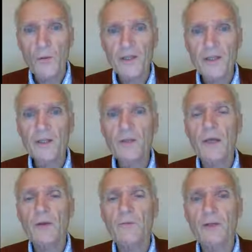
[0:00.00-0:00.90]
We did
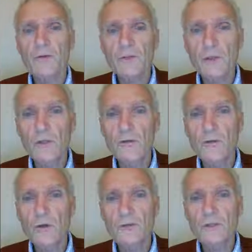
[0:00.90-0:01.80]
reduce
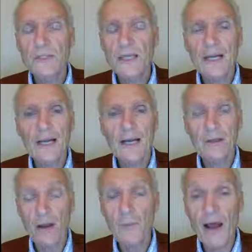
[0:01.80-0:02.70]
glucose
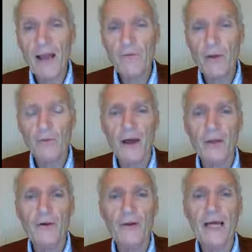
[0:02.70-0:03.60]
and carbohydrate
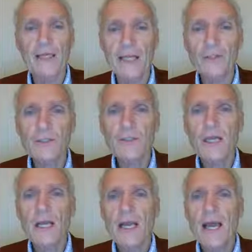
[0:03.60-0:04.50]
rather at
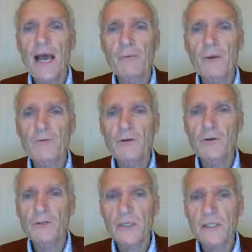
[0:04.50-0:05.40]
lunch, and we
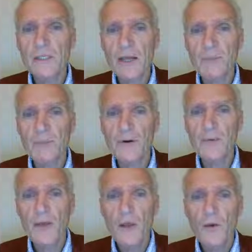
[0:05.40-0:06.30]
reduced it at supper.
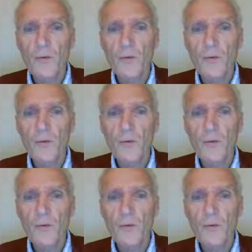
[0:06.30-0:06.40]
